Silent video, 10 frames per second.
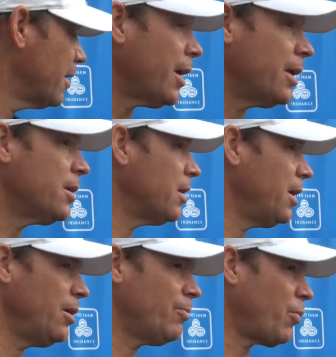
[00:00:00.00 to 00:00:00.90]
Yeah,
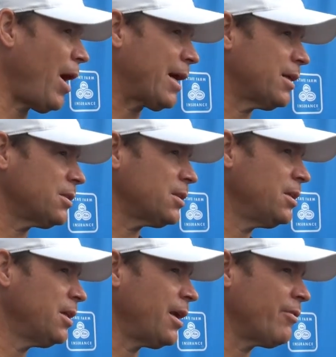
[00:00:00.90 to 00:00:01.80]
he practiced.
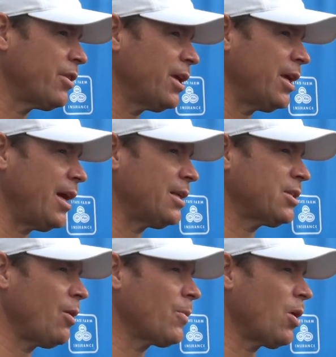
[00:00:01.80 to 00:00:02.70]
He did everything. He had
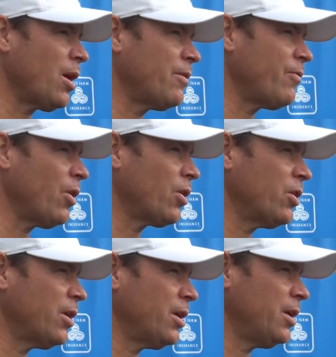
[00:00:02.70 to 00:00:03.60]
his helmet on. He felt
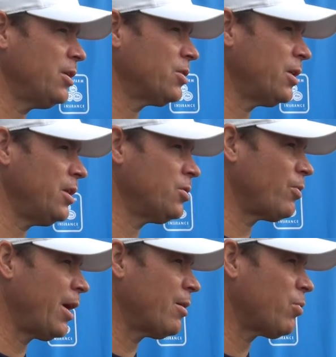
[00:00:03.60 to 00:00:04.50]
good, and he's
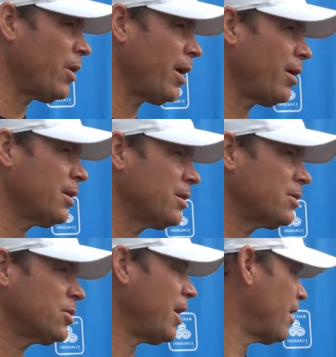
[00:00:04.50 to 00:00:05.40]
ready to play on
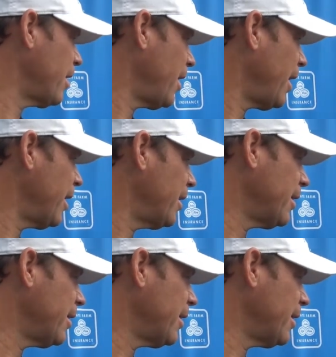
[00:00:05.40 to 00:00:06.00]
Saturday night.